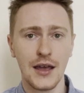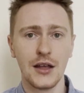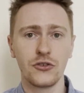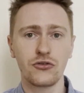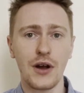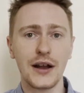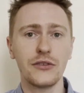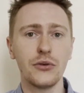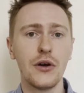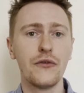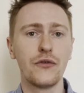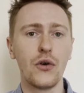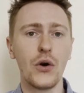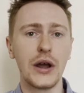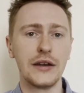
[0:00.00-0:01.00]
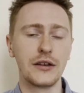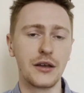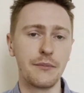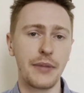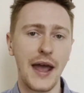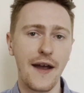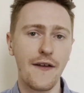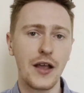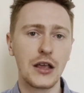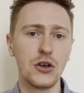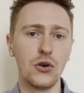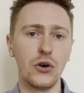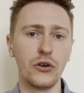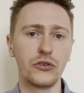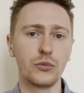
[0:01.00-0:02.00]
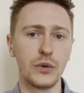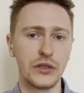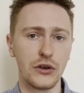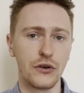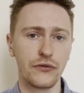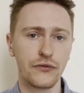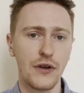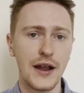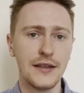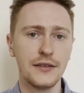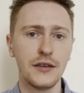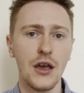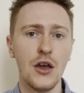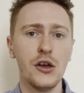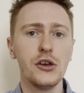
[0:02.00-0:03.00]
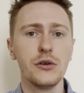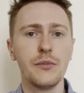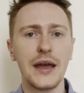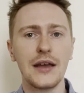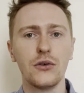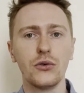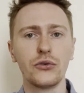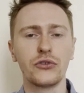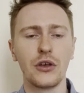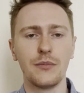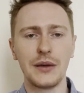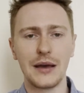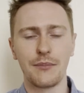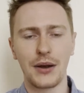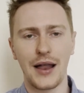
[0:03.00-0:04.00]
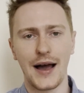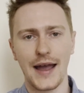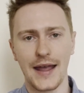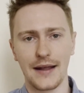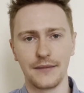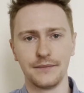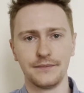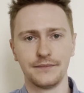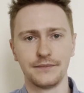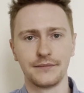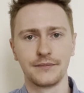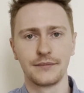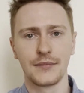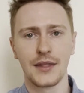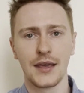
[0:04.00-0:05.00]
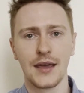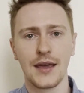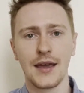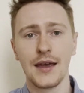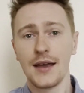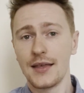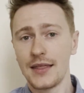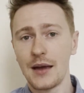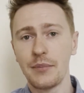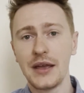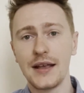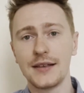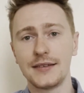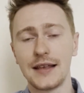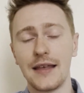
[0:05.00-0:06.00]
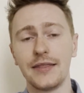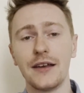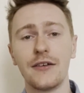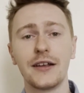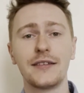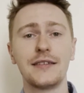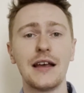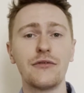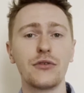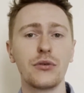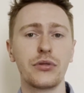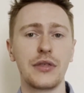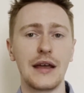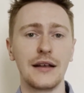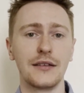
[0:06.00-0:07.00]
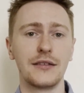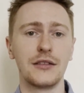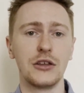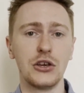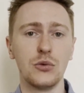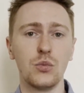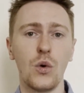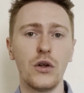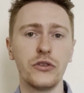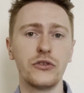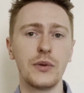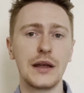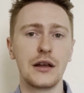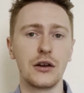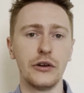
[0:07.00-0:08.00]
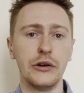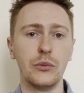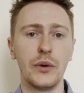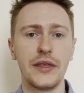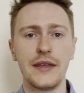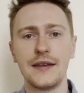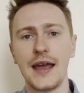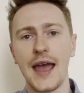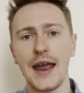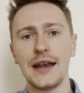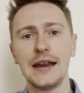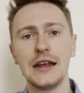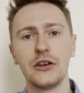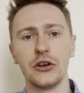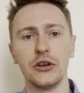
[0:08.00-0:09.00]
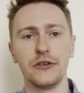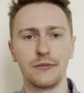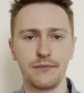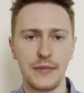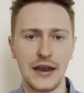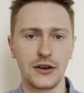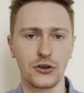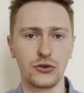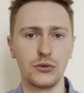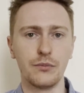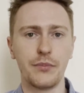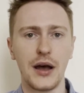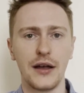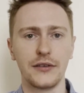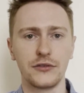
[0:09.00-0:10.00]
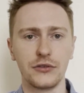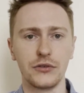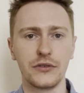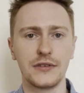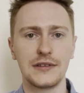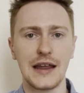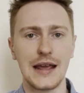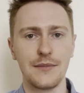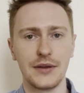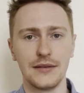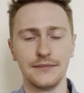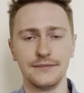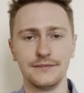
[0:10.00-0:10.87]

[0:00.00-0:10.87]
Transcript: Try to avoid comparing yours with your friends who may also be applying. That being said, there are several things that you want to include within any good medical personal statement.